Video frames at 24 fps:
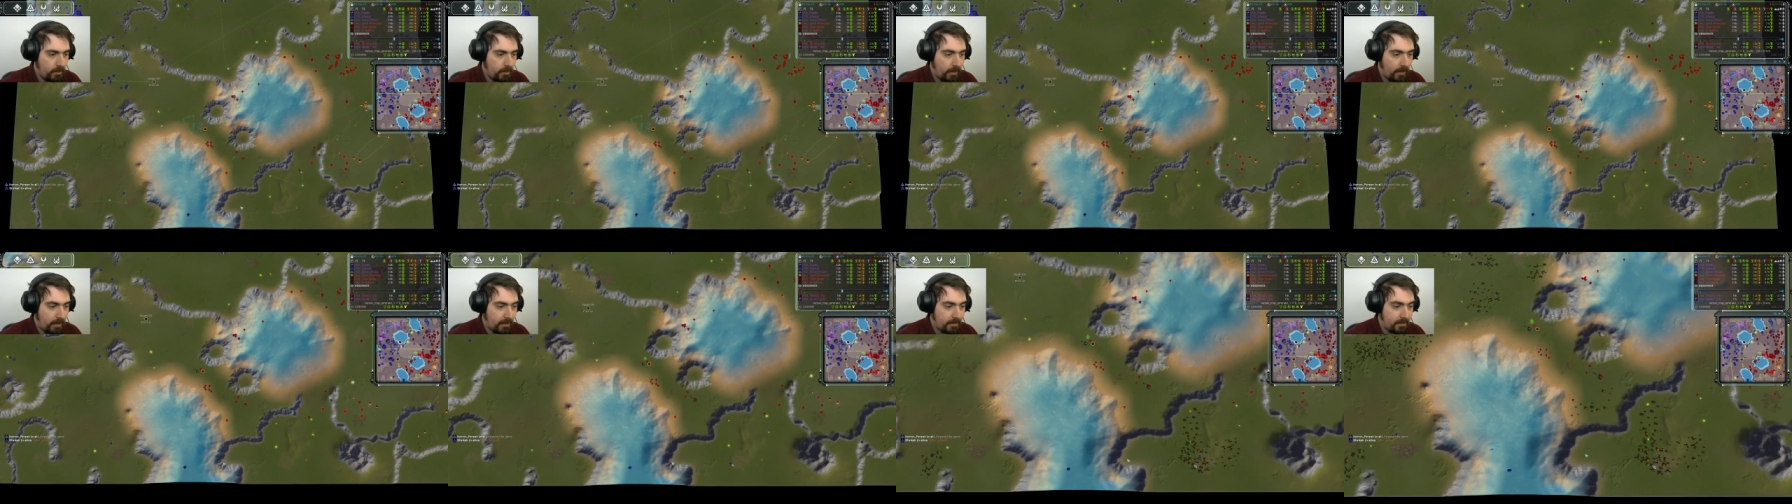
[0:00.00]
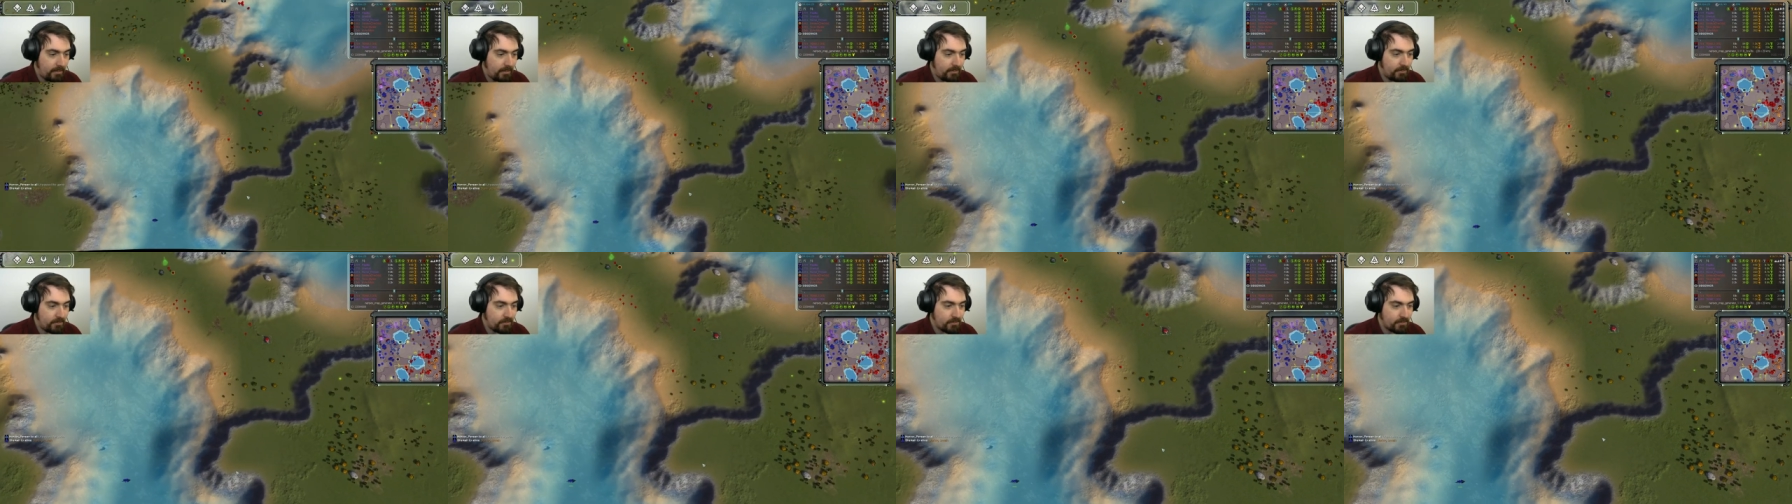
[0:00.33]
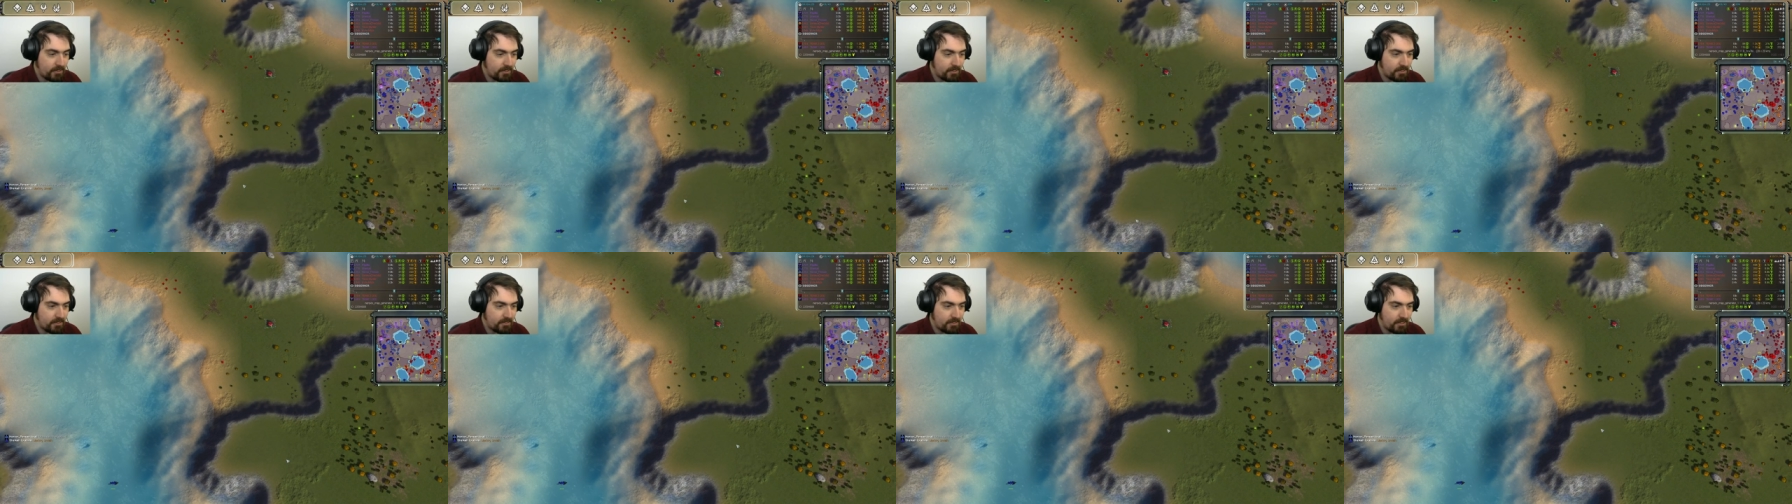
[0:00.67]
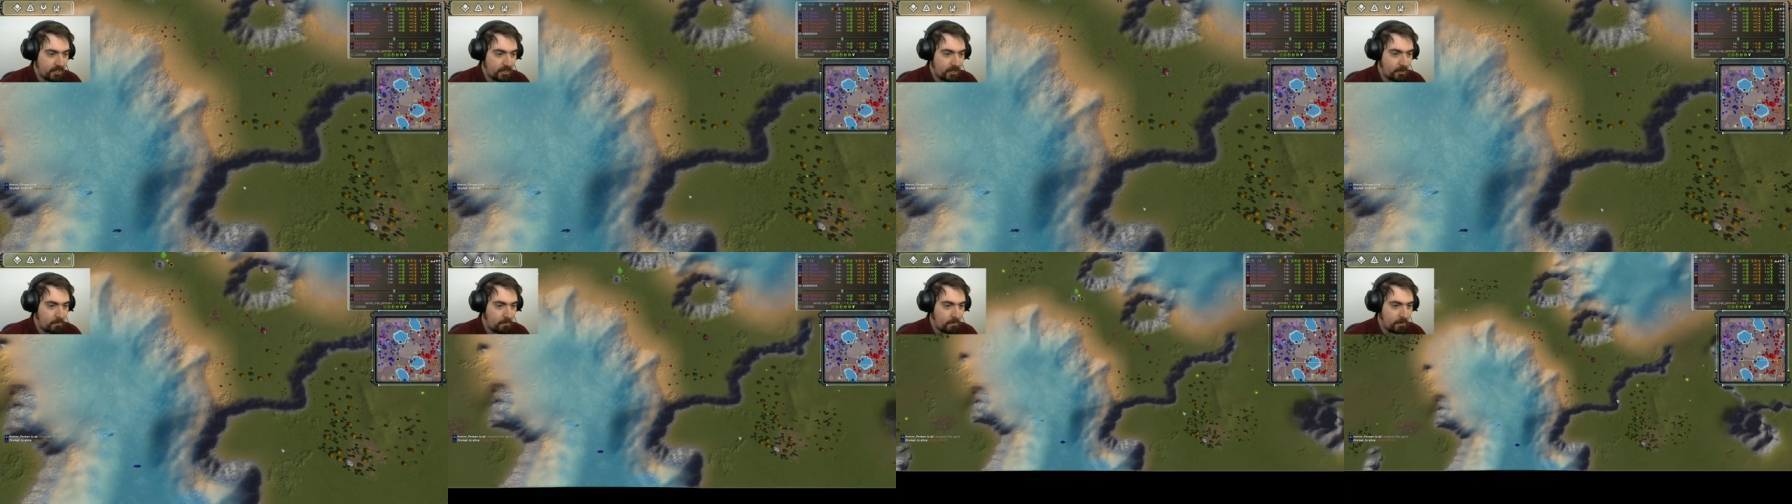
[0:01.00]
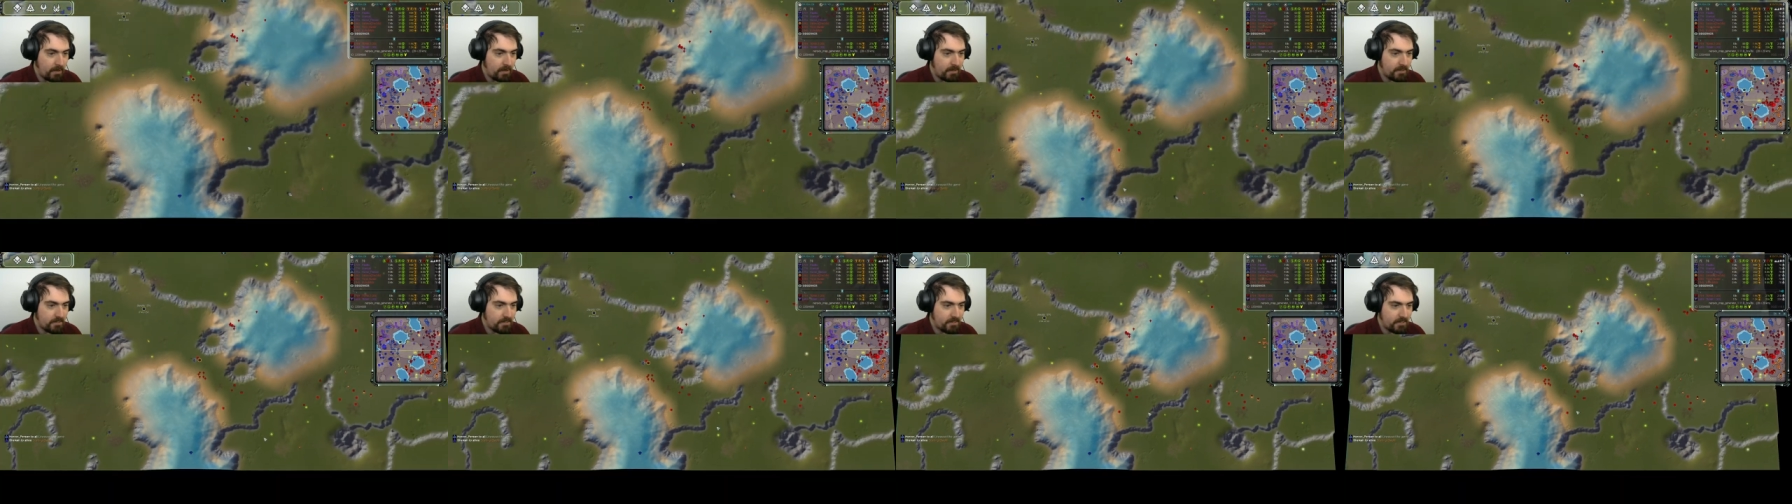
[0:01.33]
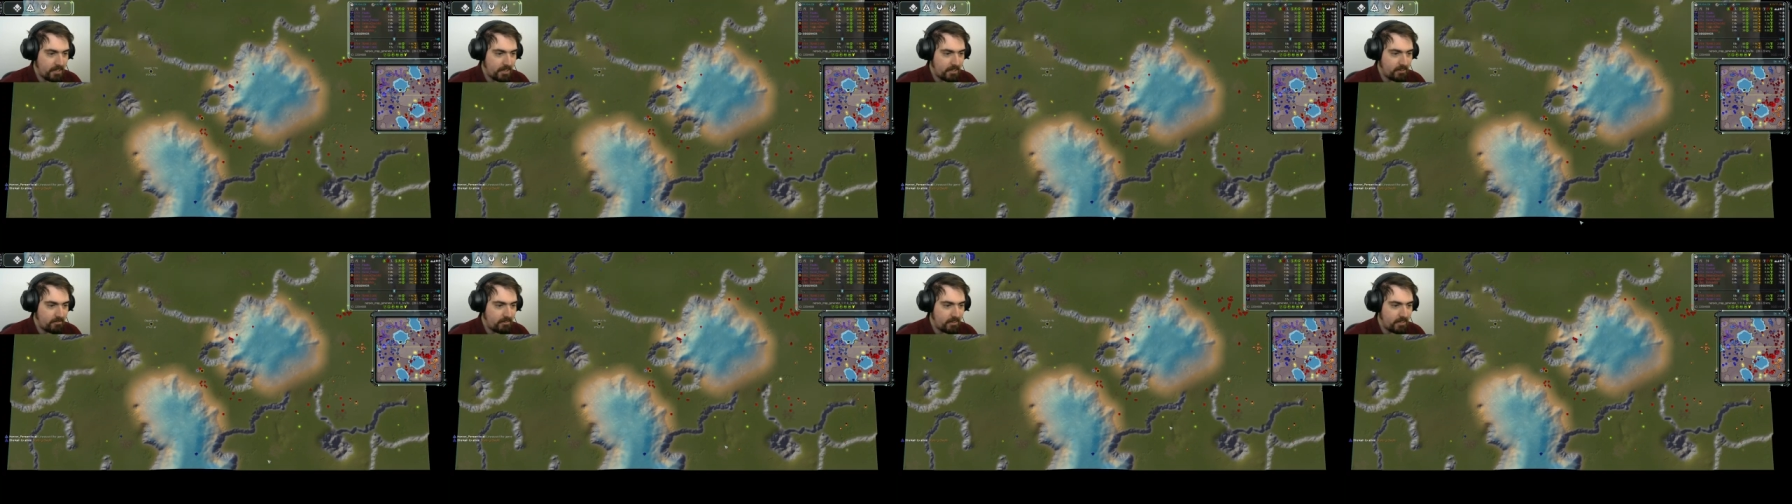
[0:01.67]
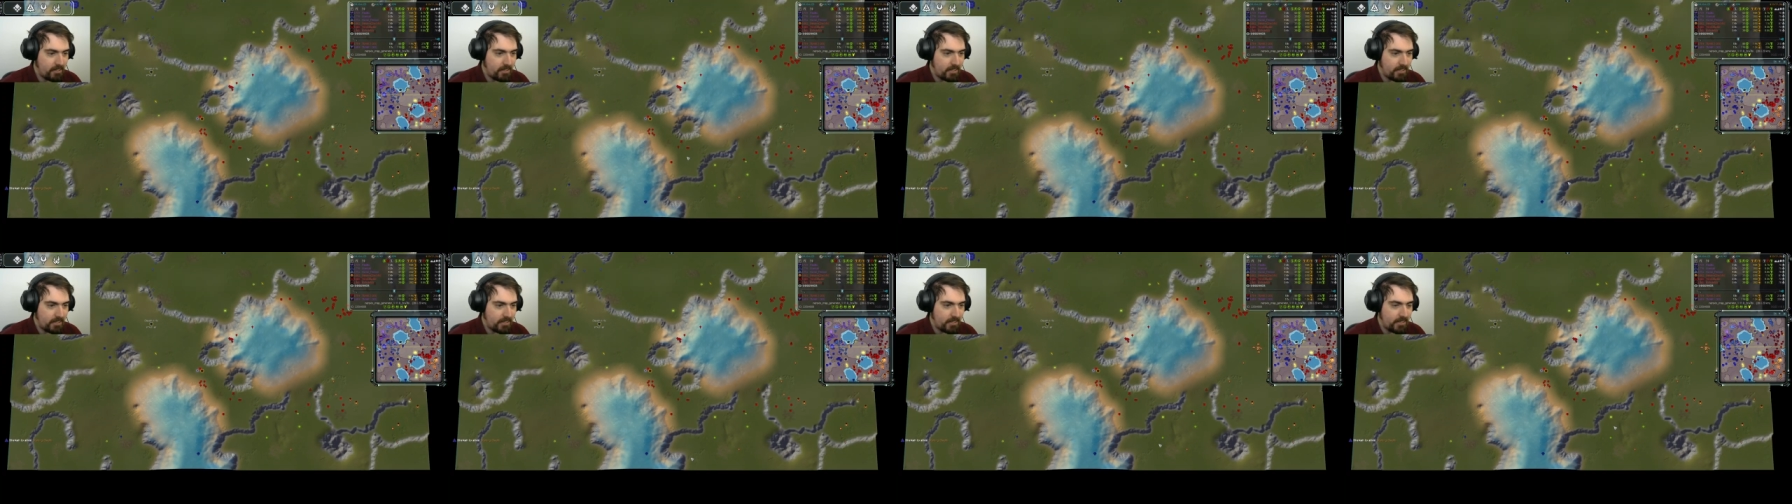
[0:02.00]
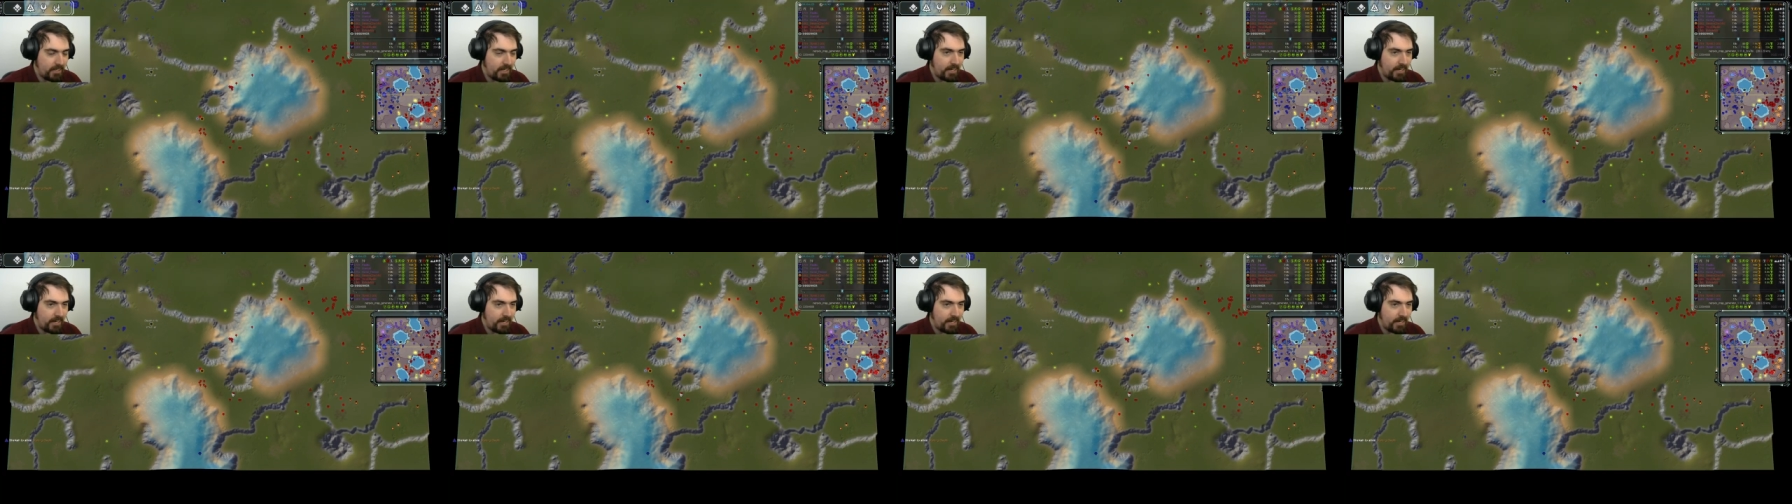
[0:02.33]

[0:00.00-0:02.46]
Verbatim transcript: and he's just going to set up a secret little